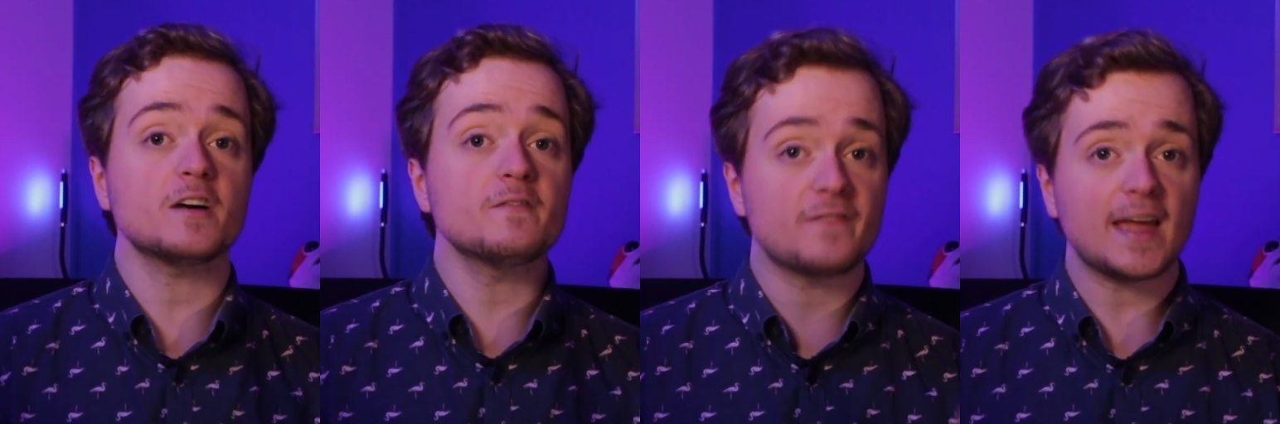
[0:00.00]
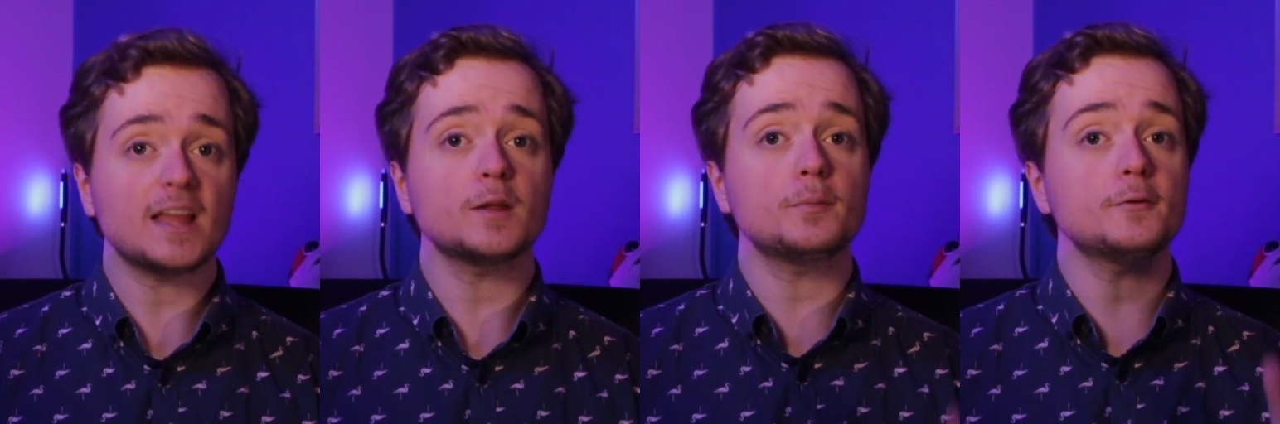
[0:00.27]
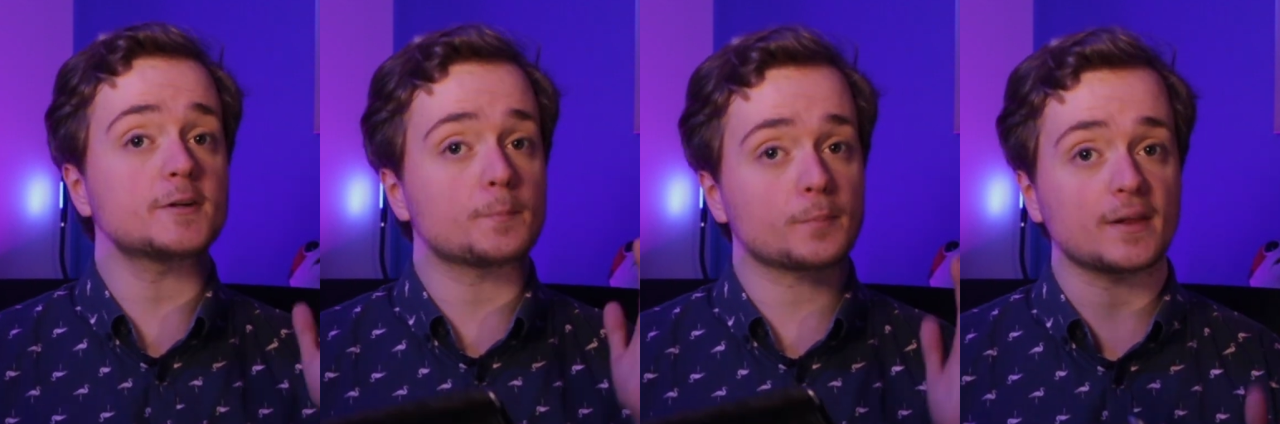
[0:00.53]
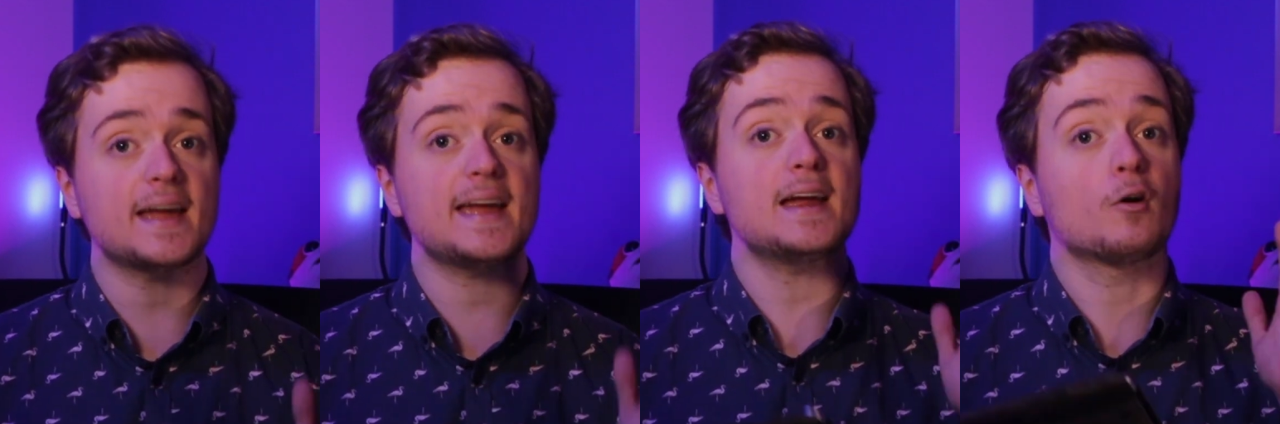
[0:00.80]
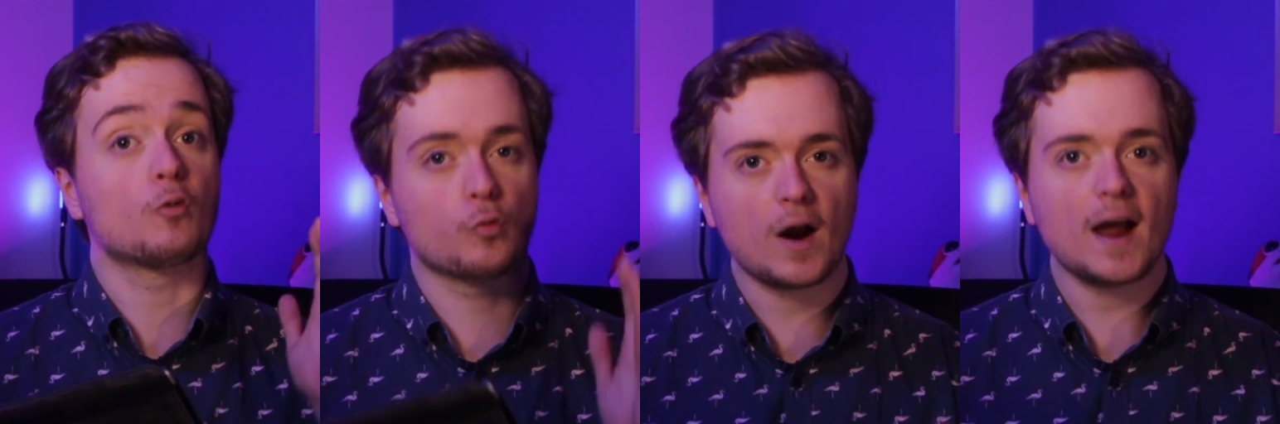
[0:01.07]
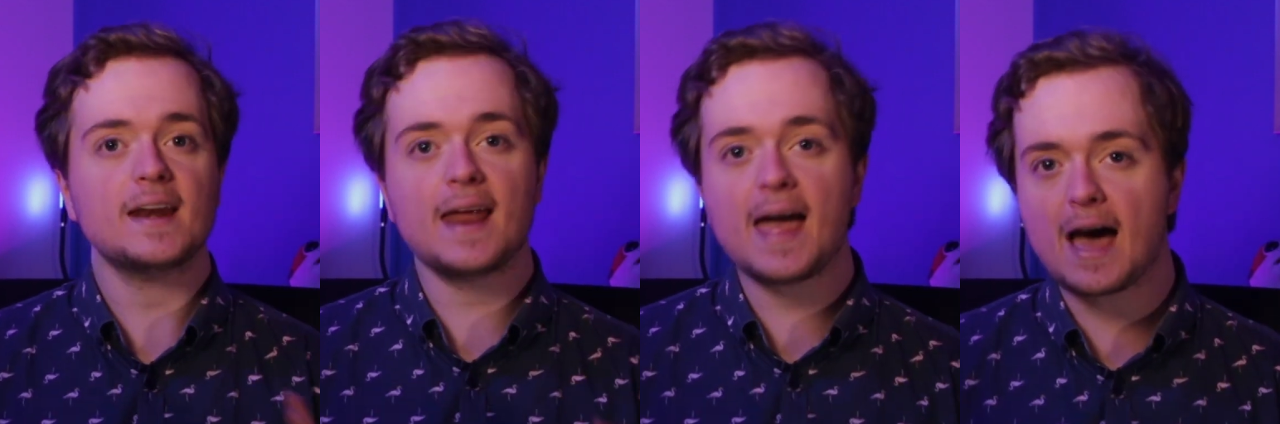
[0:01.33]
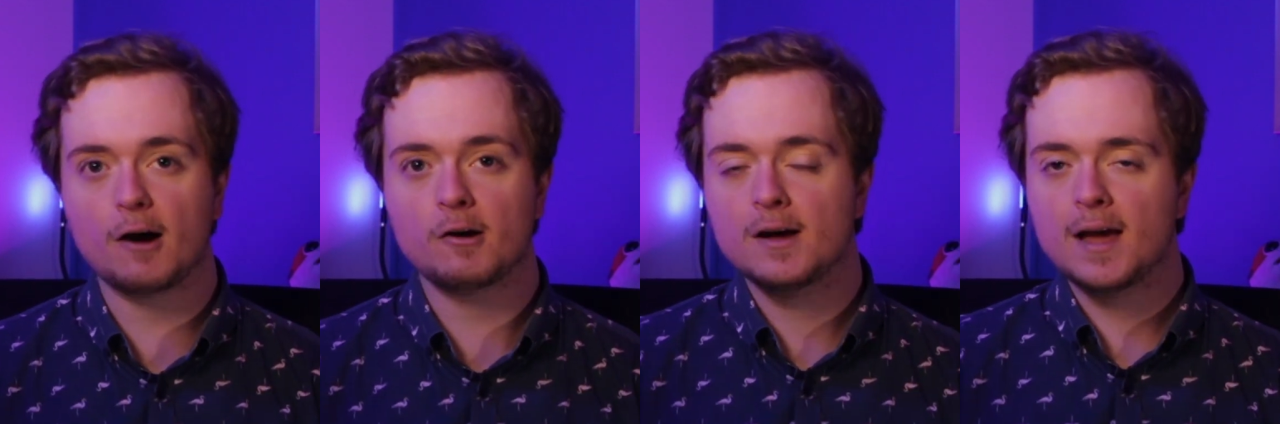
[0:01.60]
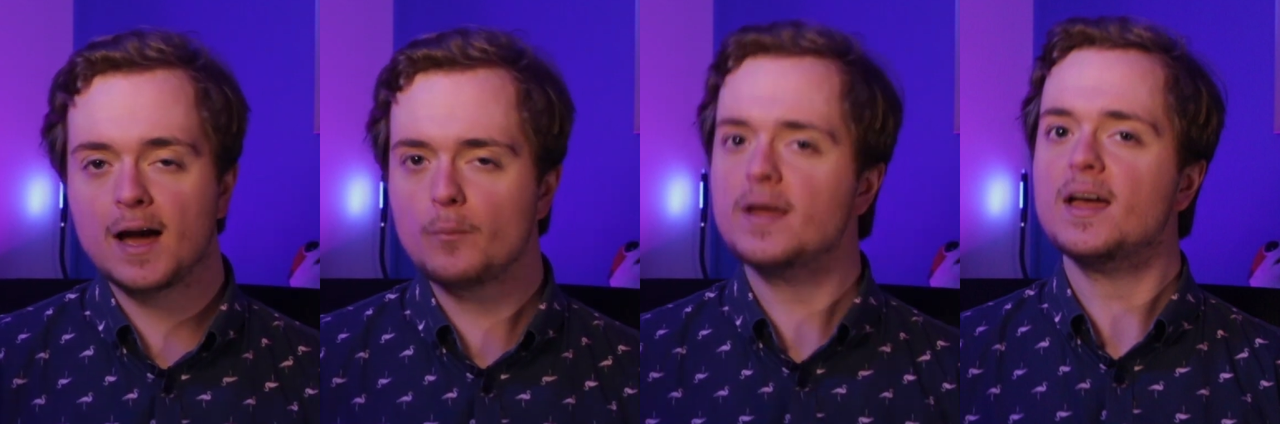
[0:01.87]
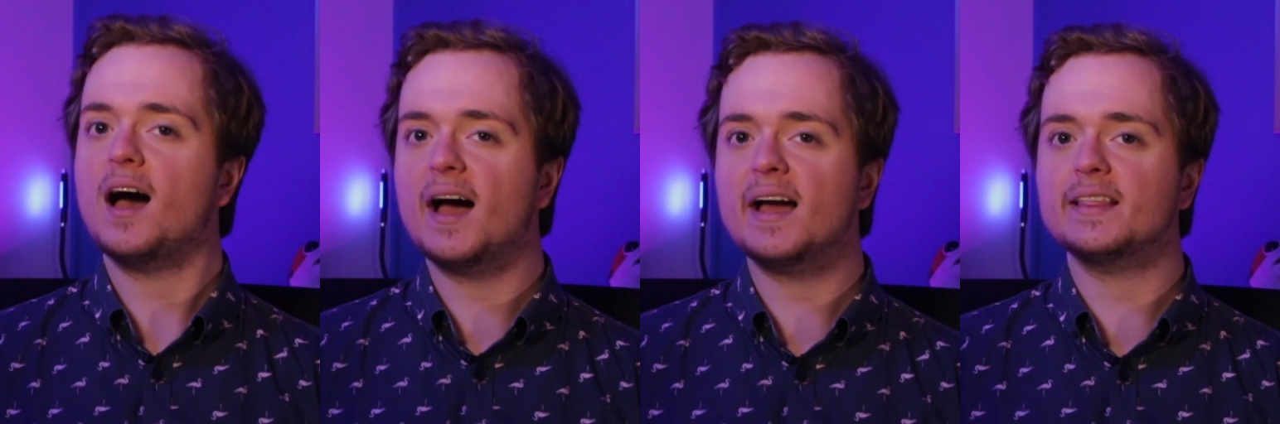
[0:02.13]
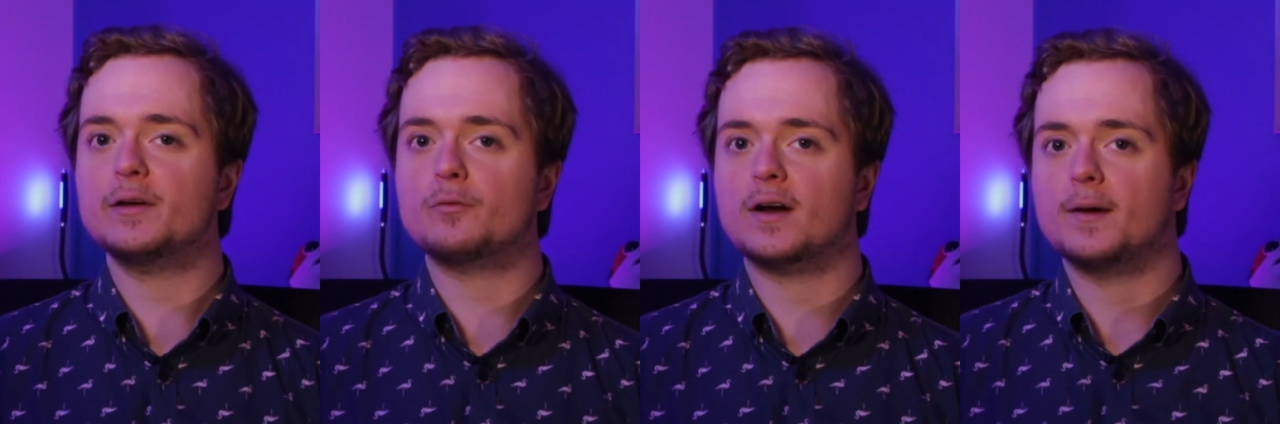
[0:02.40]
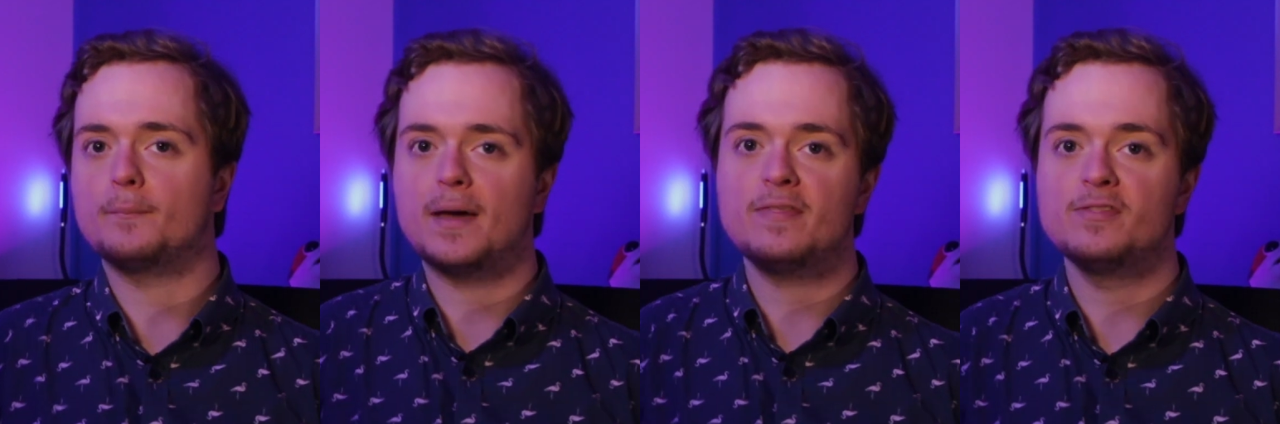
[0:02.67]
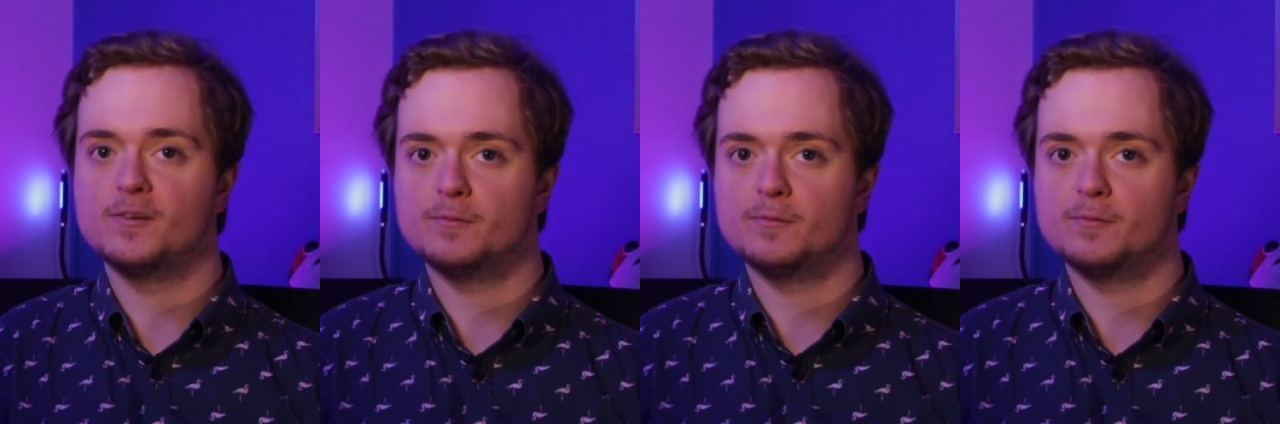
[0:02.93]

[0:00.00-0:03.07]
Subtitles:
available to play right now, and we highly recommend